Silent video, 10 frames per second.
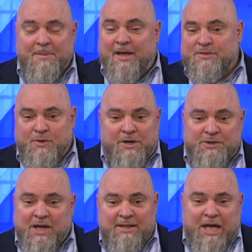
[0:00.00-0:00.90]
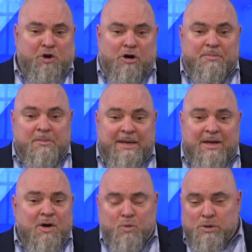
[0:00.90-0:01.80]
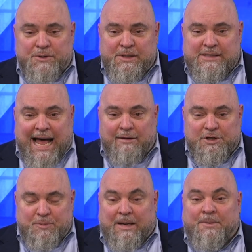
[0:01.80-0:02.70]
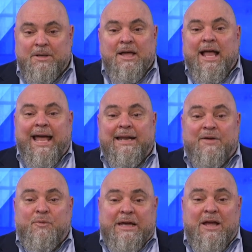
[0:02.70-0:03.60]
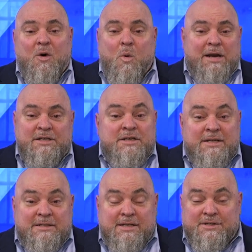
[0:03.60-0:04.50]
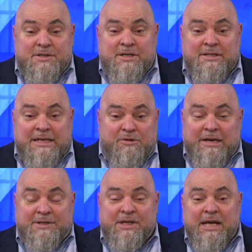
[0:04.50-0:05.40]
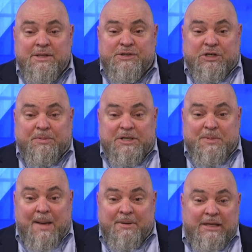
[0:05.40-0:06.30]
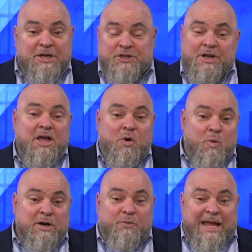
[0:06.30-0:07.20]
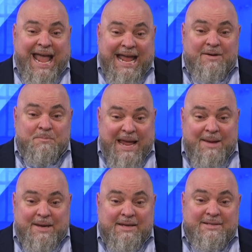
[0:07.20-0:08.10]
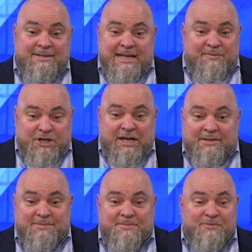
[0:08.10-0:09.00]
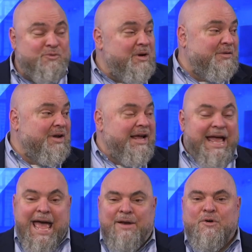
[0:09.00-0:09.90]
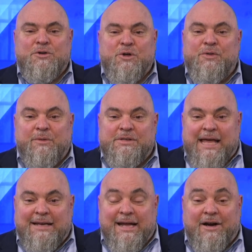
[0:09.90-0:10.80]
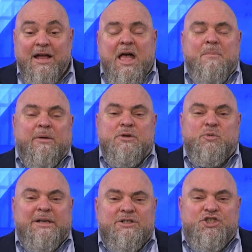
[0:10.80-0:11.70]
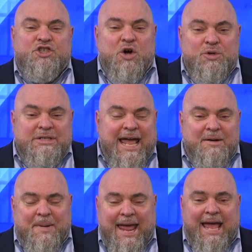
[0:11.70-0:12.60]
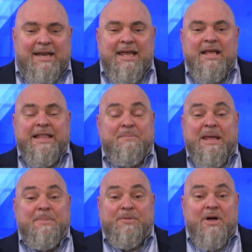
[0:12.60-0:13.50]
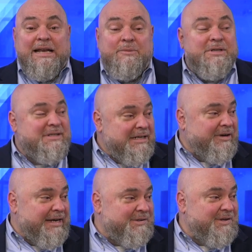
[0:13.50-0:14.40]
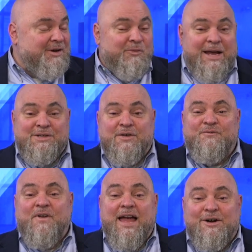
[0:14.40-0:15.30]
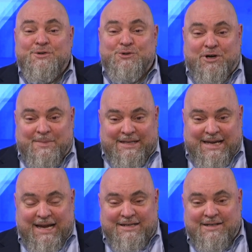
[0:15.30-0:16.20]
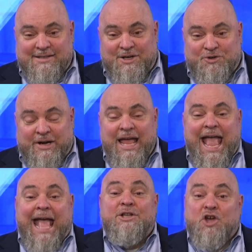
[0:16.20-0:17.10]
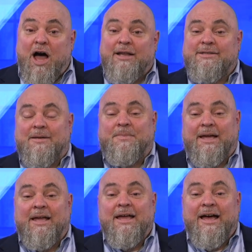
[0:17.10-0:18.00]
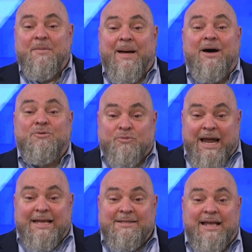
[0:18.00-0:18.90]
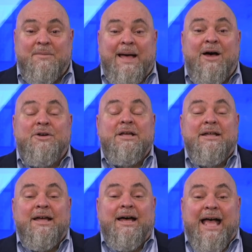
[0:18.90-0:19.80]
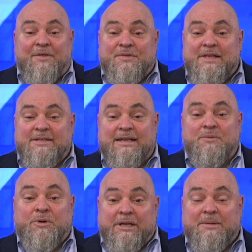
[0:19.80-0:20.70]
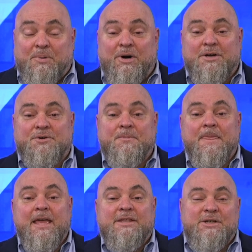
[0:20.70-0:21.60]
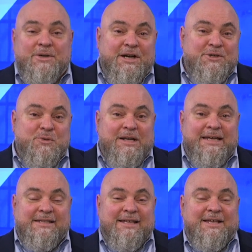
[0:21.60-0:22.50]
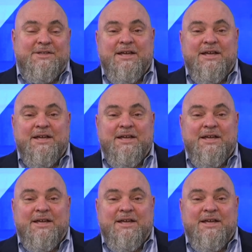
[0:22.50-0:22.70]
because of course they grow up to be worthless Irish people. And if we wanted to, to, to, decrease the surplus population, what if we ate babies instead of chickens? It was wonderful. And of course, the whole thing was satire, but it was written so deadpan that people thought he was serious, raised a firestorm in the 18th century, and taught us something about race and about uh, ethnicity really important. So here's what he says